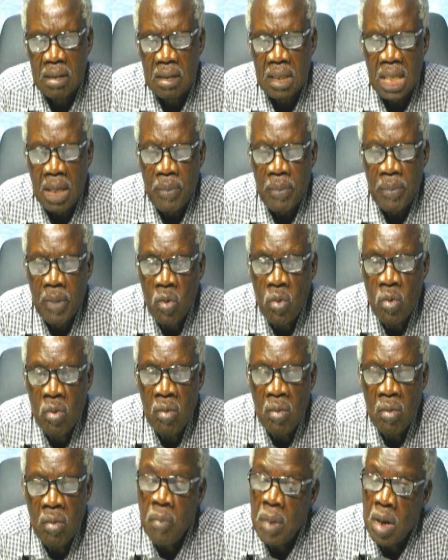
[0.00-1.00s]
na
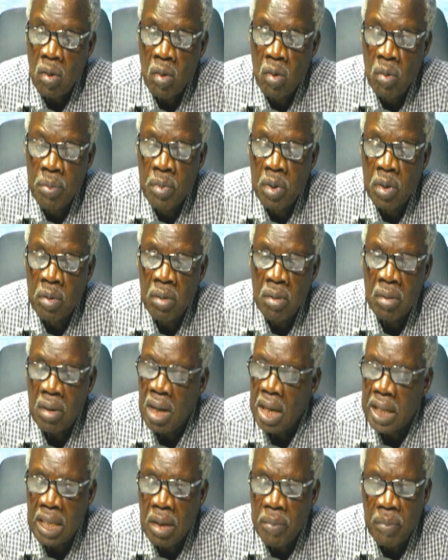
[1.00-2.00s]
mekum me ho
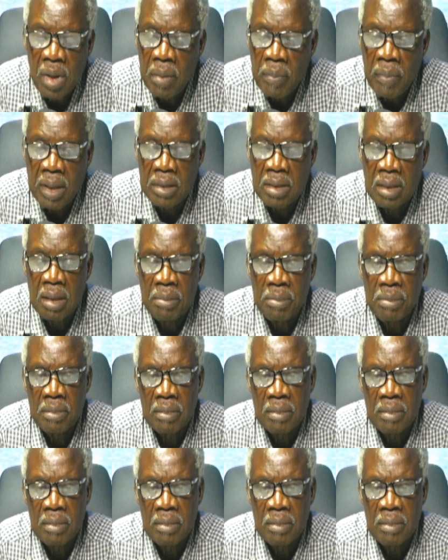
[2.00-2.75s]
anya me masem